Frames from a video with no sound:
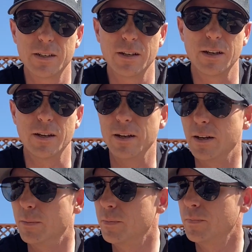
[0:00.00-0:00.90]

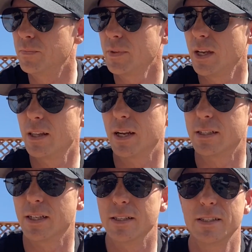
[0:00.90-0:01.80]
And like I
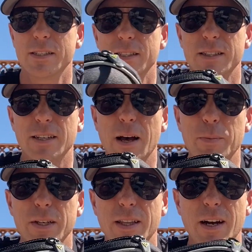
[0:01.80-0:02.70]
said, this is the
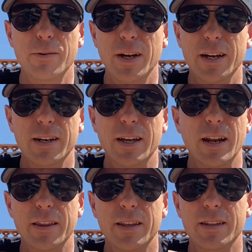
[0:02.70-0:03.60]
Topeak that I ran, and
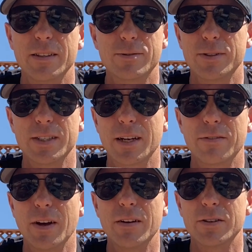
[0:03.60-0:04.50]
I think this one's like
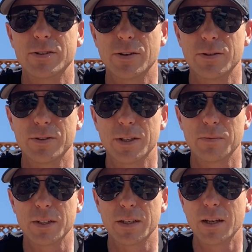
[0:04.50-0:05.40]
5 years old or
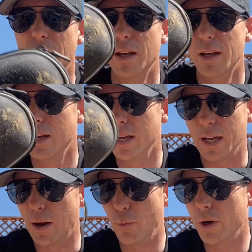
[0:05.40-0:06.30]
something. And
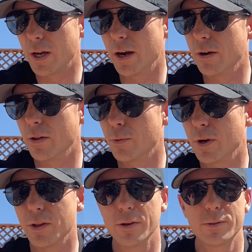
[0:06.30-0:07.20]
I would have got another one of
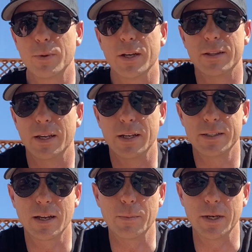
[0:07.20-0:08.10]
those, but they
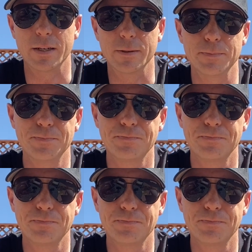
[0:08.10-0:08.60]
stopped making them.